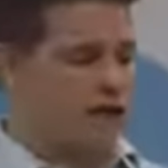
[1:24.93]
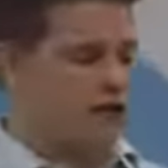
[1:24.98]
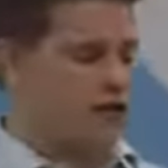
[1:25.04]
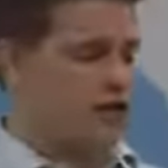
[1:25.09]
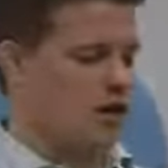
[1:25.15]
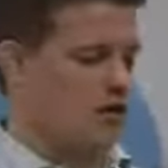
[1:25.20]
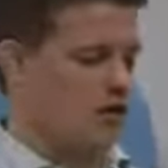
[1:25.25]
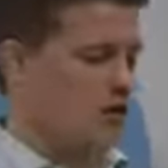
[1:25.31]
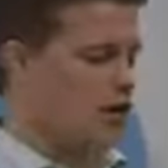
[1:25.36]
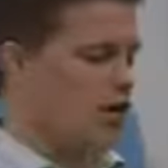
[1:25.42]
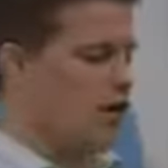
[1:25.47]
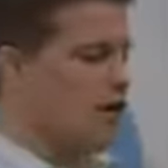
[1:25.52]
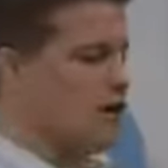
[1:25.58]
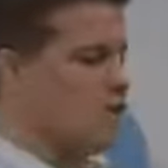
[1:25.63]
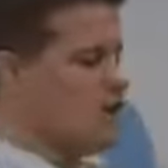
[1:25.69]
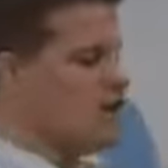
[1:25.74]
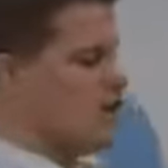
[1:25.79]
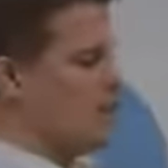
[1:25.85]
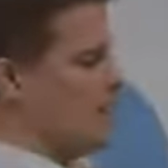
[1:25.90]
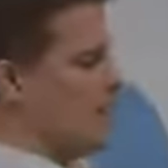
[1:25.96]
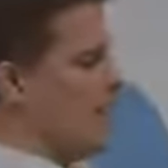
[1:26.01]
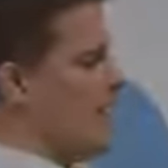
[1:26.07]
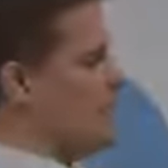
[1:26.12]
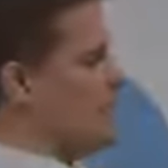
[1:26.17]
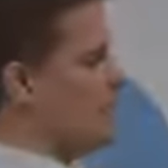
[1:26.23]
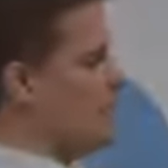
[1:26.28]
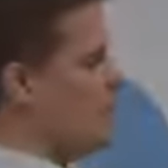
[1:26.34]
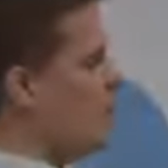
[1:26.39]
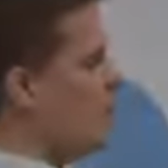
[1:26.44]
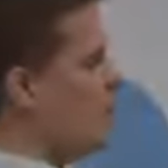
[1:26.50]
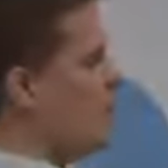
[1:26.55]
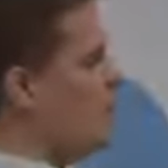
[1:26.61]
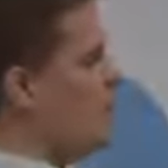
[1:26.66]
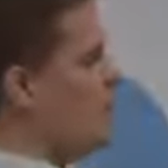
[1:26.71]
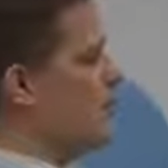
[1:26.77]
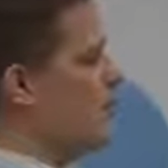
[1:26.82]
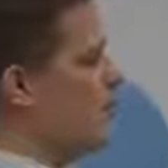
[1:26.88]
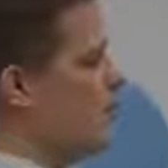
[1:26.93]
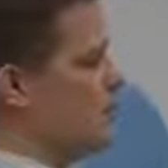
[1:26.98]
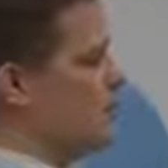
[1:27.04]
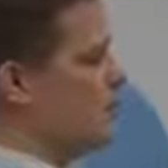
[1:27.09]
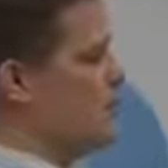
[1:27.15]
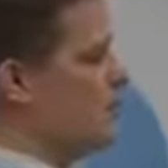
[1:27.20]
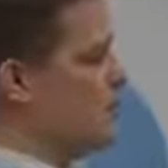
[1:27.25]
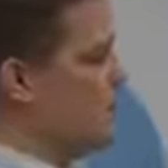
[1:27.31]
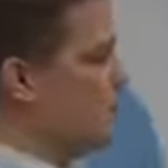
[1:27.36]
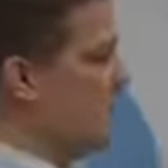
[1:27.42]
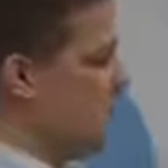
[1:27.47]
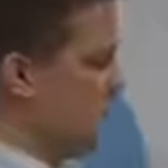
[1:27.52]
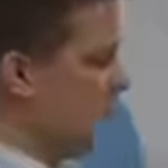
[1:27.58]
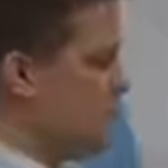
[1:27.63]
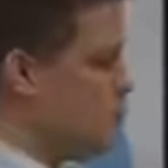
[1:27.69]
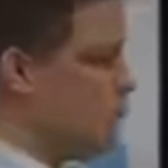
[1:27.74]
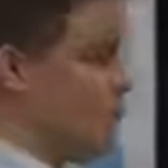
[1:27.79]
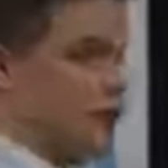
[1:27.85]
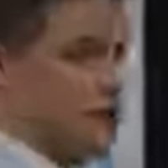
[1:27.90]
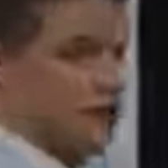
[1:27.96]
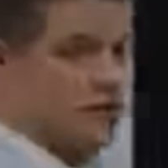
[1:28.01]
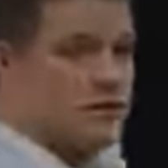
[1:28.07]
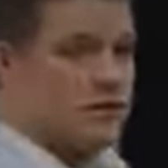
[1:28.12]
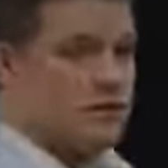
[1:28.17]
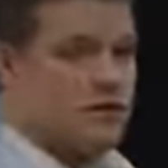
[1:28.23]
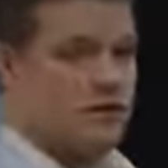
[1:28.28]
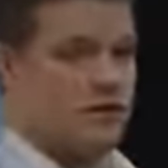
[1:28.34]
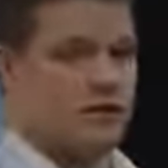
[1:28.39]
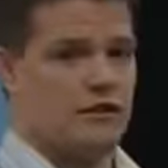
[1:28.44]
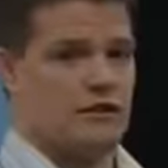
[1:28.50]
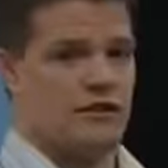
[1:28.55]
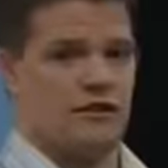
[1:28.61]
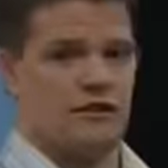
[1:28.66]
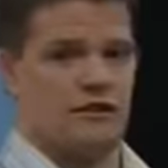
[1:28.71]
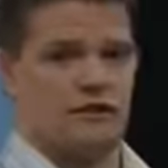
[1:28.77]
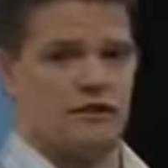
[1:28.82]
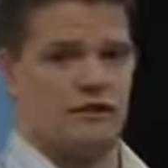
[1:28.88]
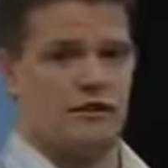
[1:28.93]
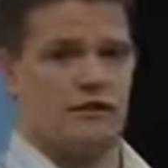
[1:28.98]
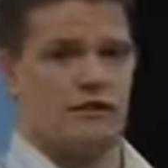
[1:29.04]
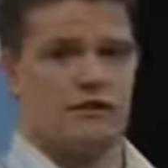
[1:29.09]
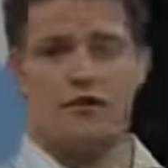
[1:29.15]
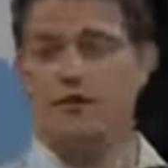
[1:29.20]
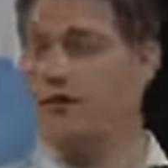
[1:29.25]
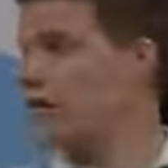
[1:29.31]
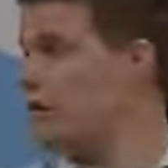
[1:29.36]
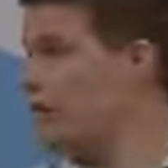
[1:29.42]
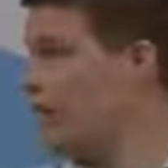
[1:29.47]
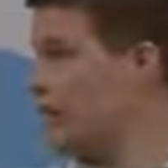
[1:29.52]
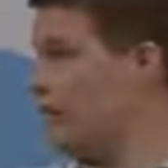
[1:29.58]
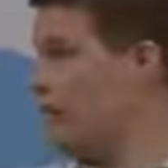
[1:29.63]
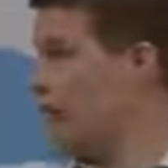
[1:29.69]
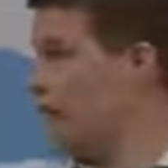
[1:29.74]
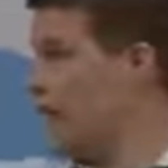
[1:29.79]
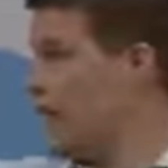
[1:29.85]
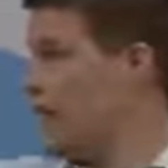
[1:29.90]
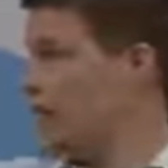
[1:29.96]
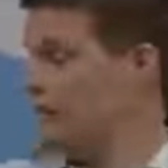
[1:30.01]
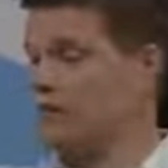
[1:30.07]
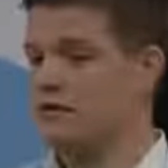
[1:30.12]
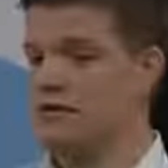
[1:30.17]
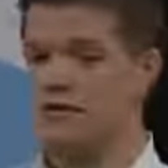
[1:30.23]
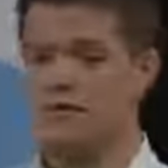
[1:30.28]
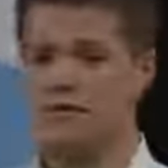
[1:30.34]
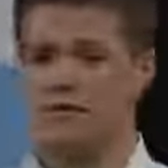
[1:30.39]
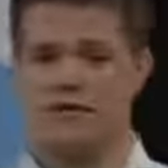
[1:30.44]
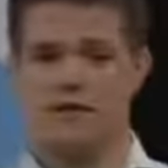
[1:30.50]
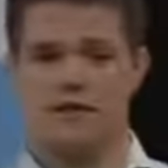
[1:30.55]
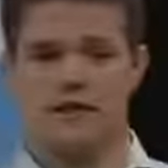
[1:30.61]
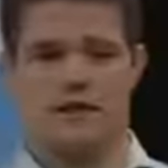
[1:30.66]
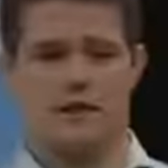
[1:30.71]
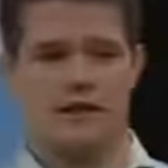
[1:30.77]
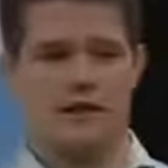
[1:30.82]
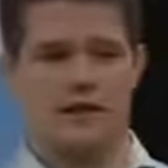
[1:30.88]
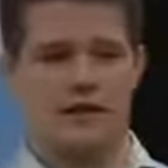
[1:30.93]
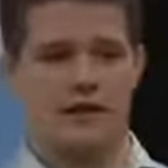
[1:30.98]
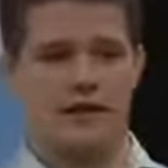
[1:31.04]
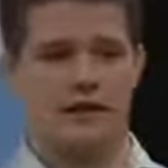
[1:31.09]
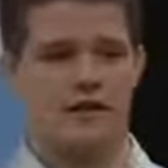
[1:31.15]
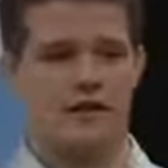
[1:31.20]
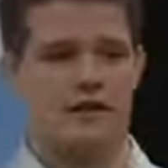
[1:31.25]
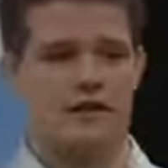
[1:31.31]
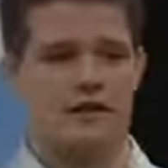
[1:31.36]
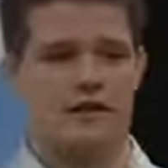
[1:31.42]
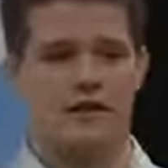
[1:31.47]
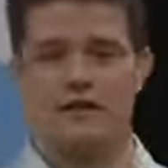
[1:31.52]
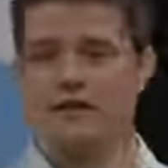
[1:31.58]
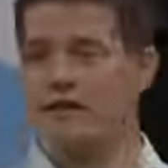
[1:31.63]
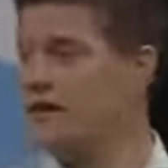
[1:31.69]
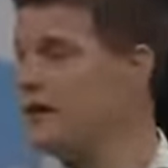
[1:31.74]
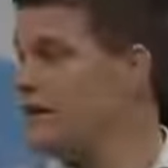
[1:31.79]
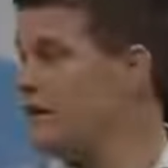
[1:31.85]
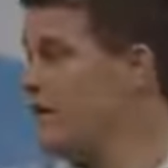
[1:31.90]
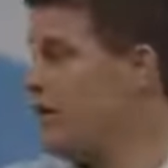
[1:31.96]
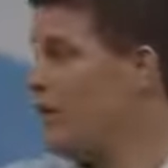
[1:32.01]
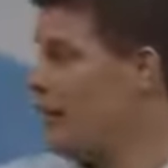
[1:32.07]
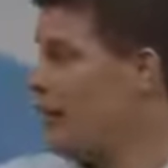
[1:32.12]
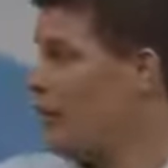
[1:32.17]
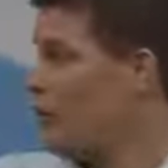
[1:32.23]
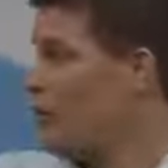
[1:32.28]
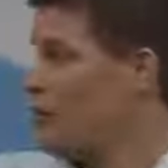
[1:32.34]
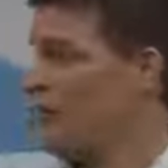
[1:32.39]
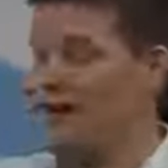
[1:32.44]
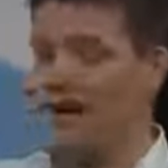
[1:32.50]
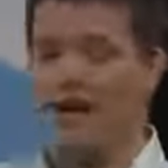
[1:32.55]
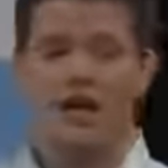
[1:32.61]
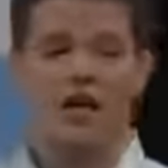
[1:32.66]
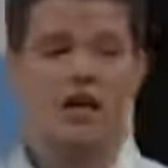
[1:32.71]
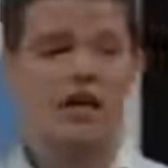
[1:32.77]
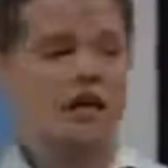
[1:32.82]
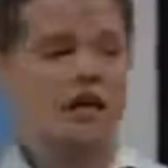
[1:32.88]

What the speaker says: It's called .com Secrets Labs. It's 108 proven split test winners. That's what I got. Okay? I got, why do they?